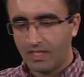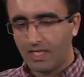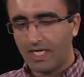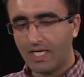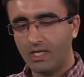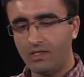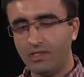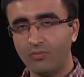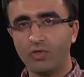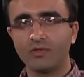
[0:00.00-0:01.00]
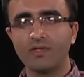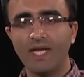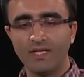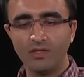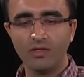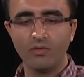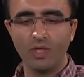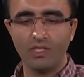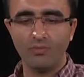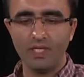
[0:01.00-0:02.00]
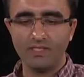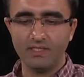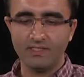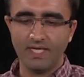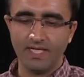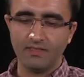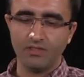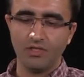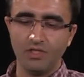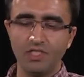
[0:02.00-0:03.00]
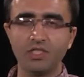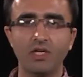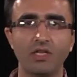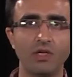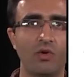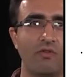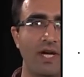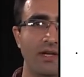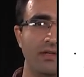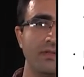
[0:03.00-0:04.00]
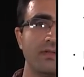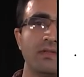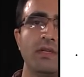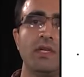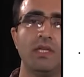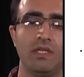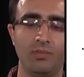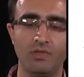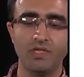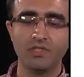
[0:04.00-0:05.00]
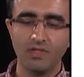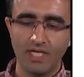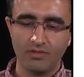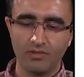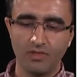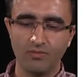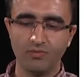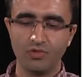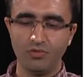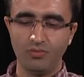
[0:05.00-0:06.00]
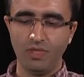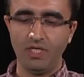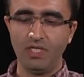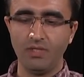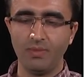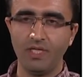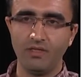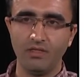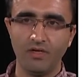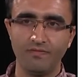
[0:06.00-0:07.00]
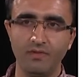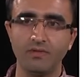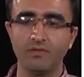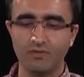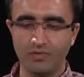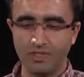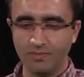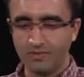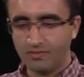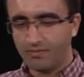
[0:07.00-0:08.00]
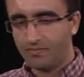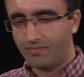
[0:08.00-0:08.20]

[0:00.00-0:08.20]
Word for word: And a little more technically, what it means is that condition on the covariates, the potential outcome should be independent of the treatment.